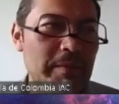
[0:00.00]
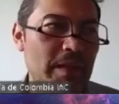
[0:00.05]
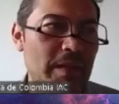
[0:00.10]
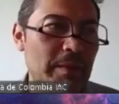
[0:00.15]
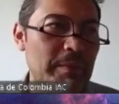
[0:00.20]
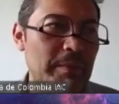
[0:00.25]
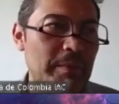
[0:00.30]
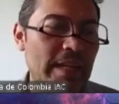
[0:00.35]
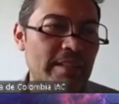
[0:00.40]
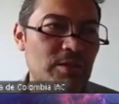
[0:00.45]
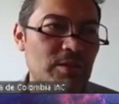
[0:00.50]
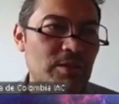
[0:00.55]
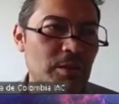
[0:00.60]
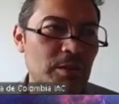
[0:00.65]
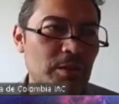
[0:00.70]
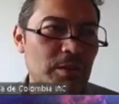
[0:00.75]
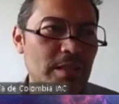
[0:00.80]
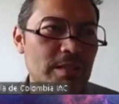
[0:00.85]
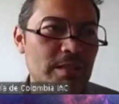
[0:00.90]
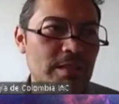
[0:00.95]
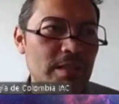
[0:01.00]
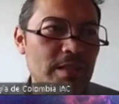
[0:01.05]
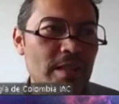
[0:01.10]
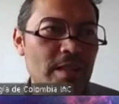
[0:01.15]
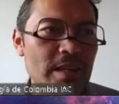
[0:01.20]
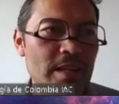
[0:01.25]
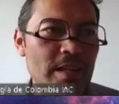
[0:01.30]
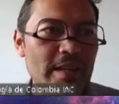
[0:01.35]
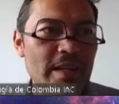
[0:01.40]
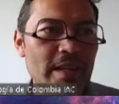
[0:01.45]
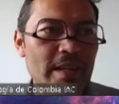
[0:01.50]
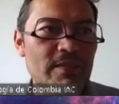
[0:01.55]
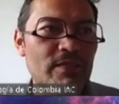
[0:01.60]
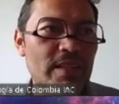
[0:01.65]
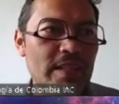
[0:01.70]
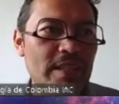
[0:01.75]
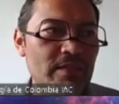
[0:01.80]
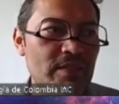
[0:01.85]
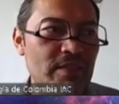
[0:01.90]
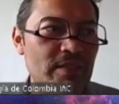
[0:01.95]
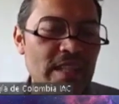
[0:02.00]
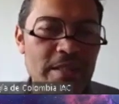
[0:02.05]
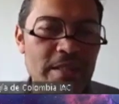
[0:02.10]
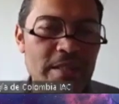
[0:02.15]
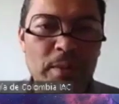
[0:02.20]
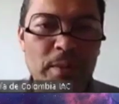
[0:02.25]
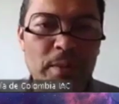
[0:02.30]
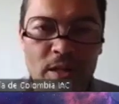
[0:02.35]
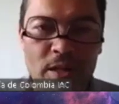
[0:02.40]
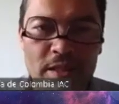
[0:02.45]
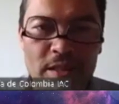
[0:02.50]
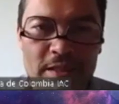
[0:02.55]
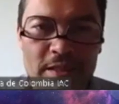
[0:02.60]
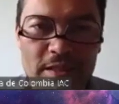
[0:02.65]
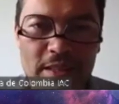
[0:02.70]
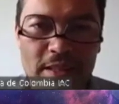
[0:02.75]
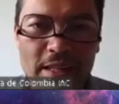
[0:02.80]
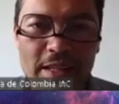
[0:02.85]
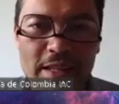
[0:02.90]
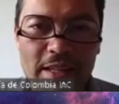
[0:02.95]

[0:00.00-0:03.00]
my students, they are very, very bored